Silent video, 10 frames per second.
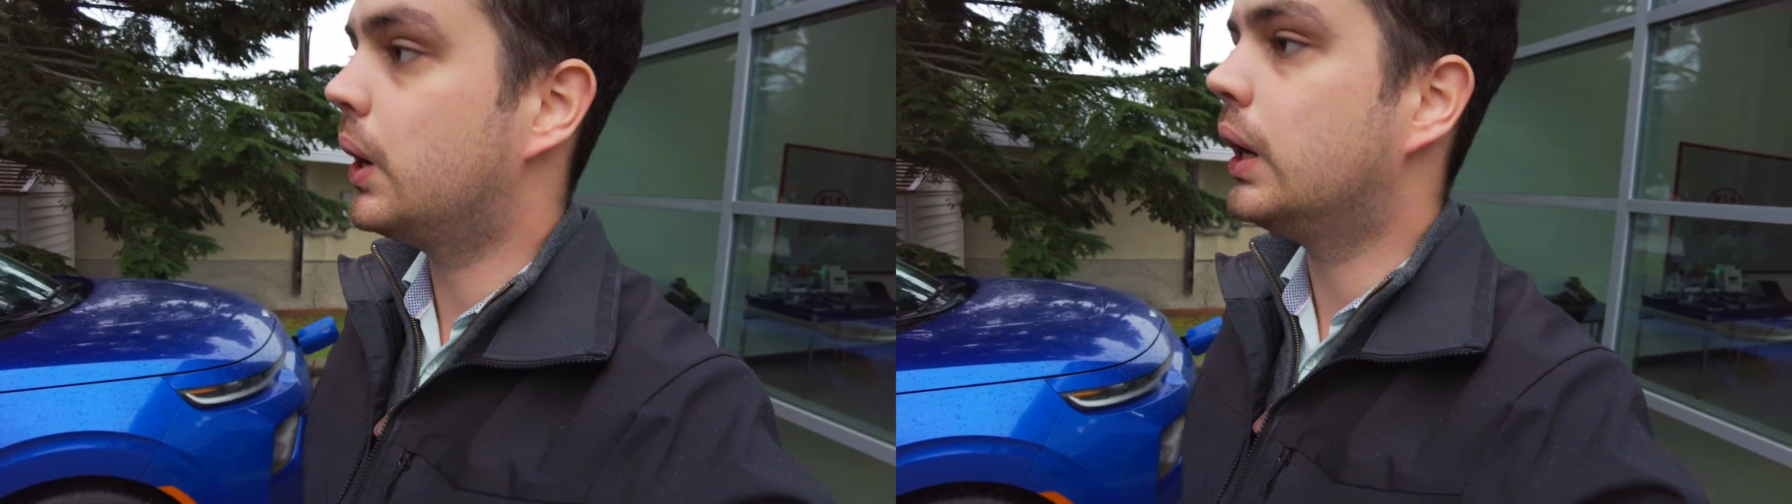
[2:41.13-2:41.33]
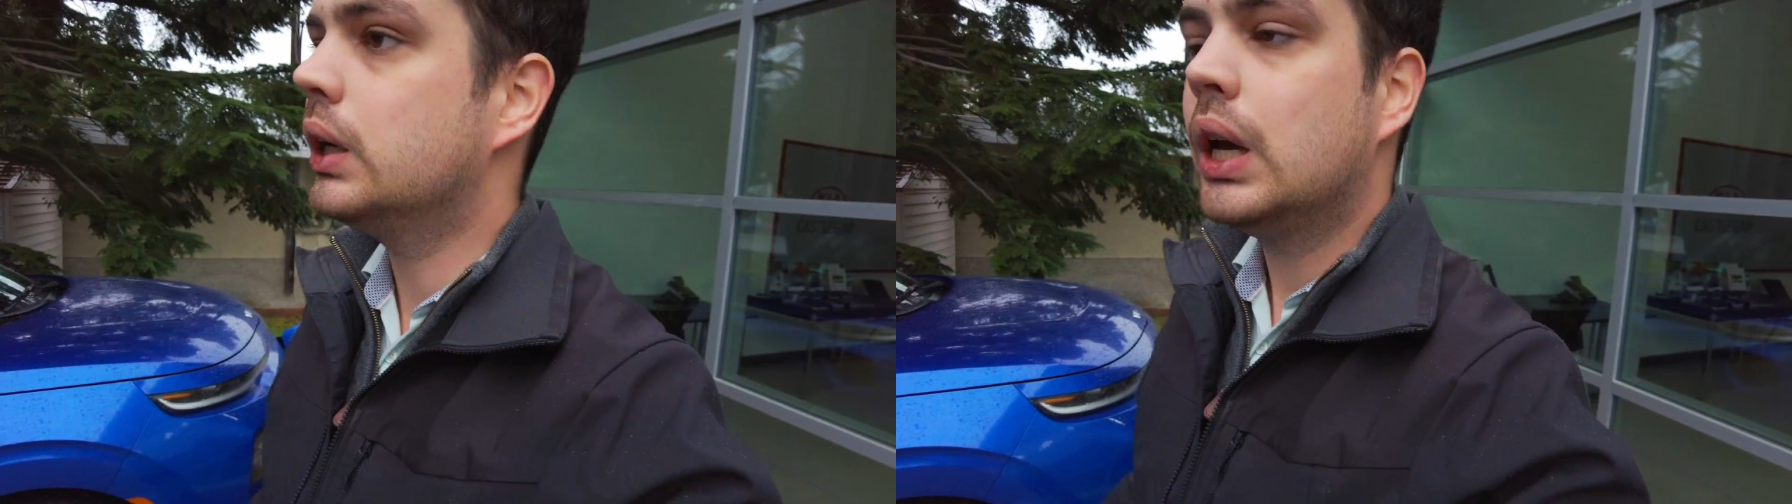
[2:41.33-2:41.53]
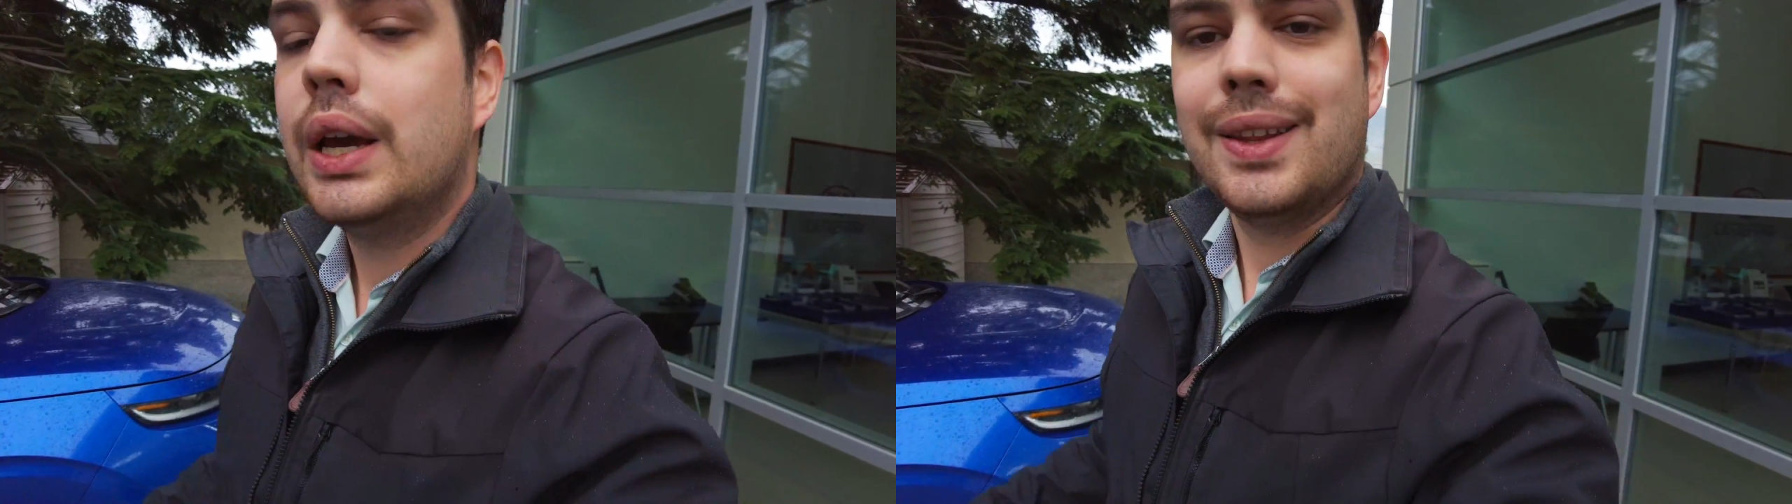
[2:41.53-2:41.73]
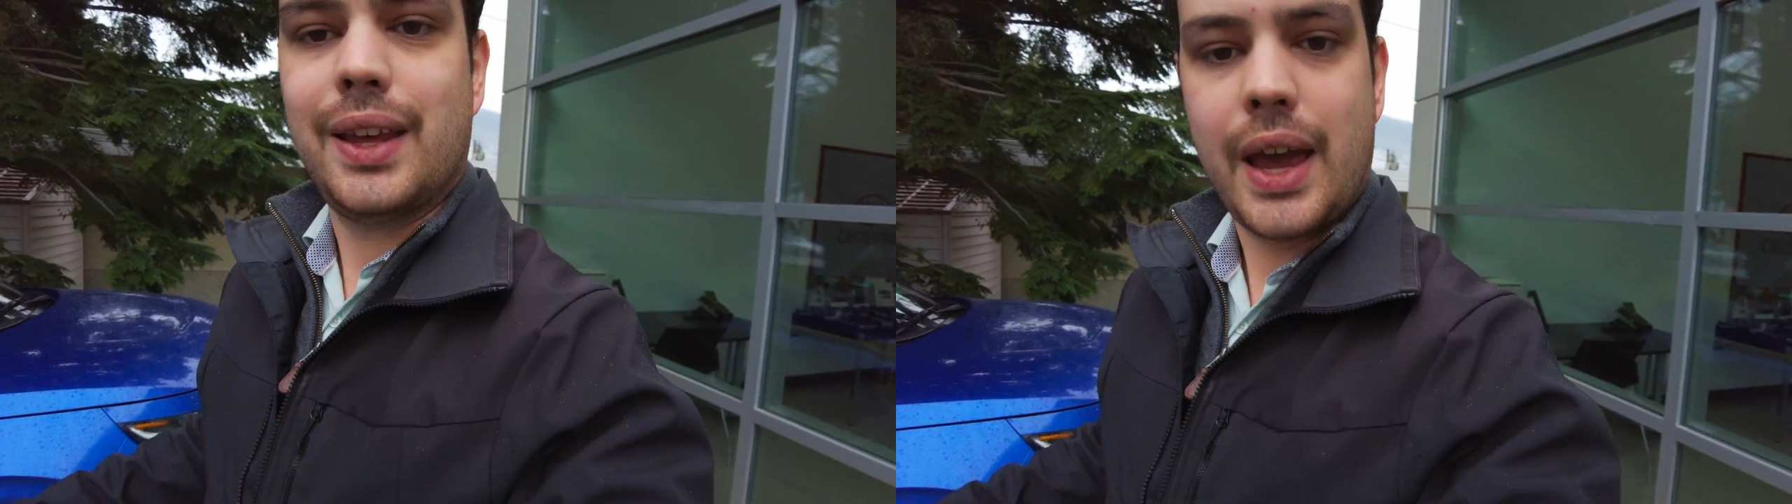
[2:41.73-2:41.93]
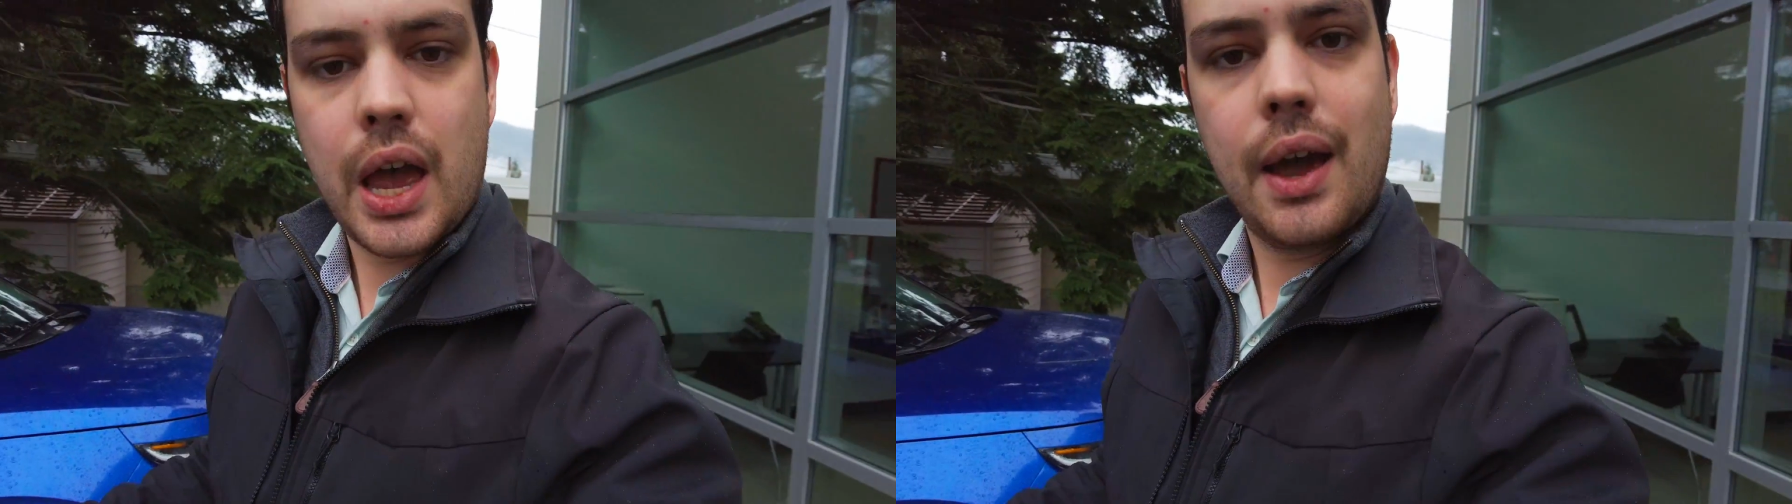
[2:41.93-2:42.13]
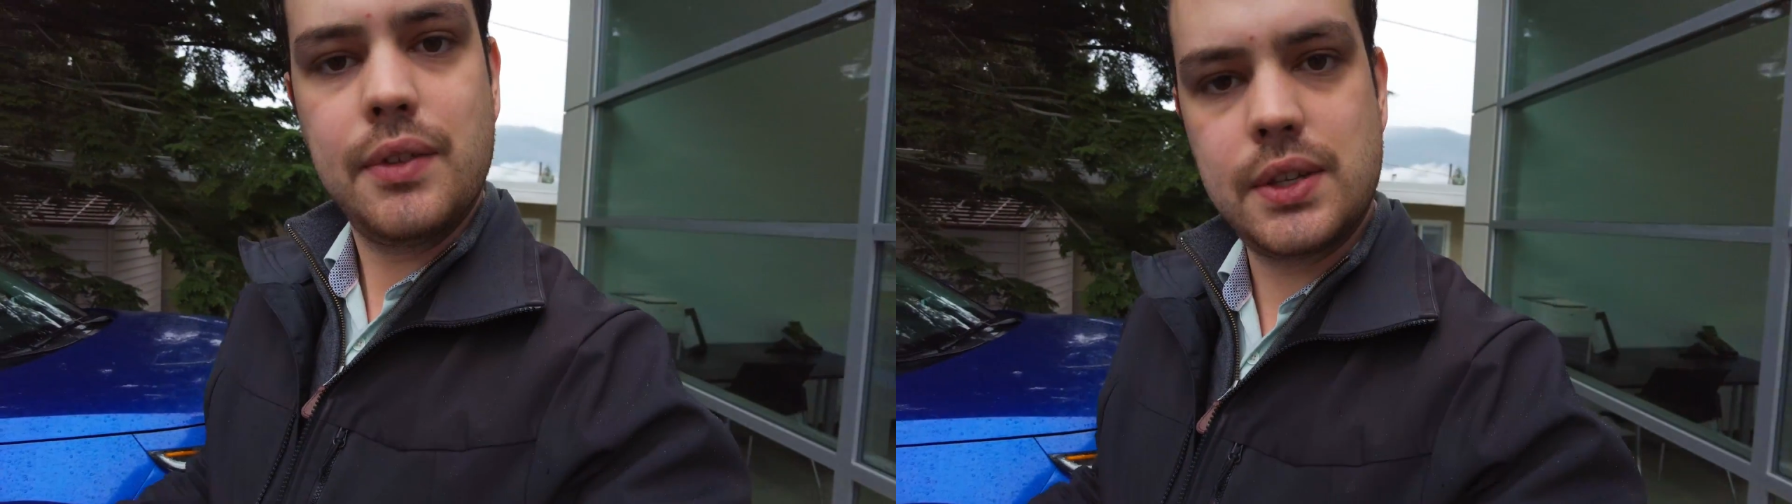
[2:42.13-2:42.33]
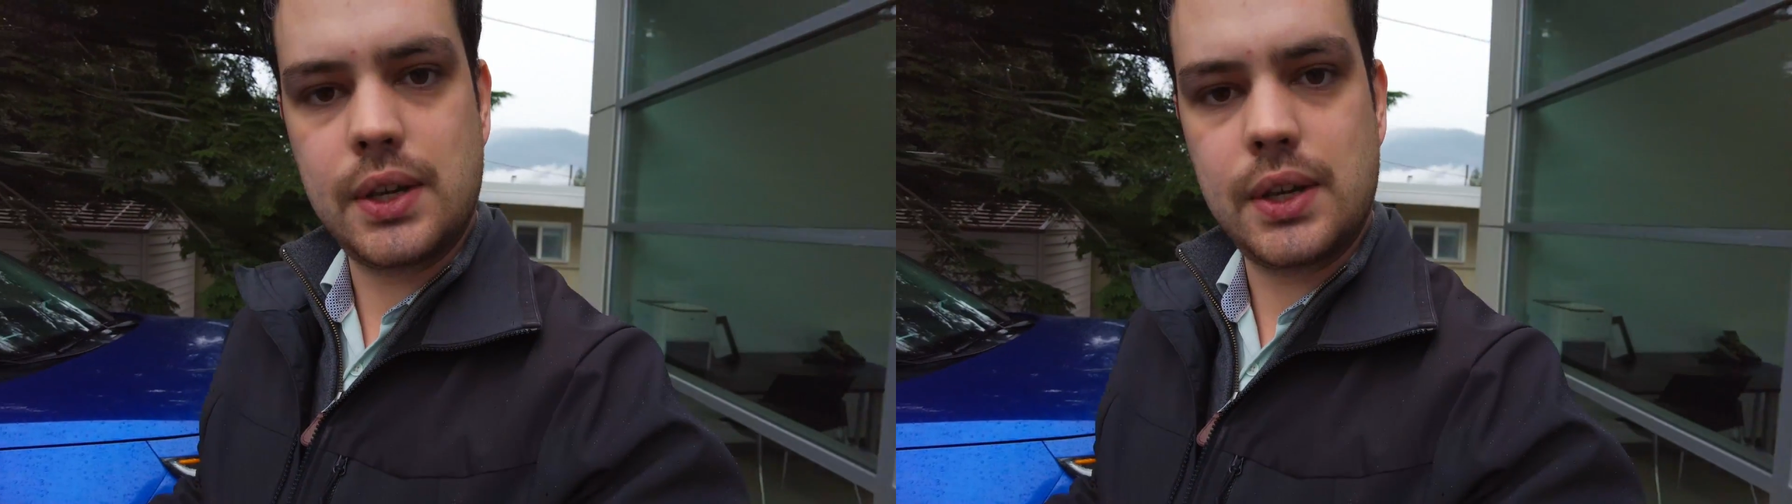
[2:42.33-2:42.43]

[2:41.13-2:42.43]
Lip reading: Well, they have the